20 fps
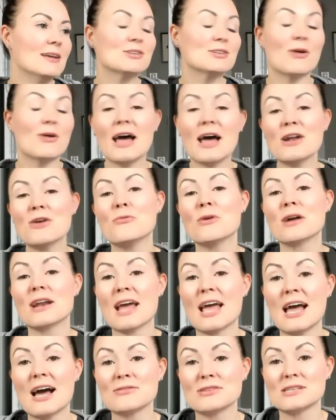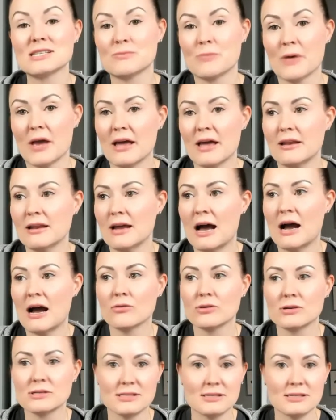I don't want to have to spend
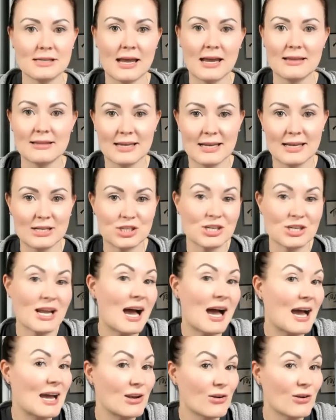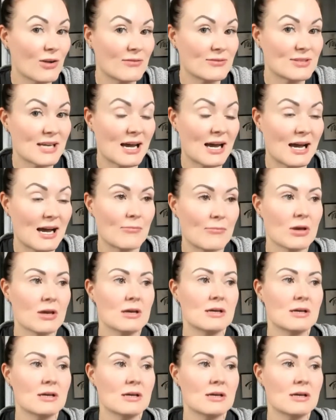hours a day in the kitchen. I don't have time.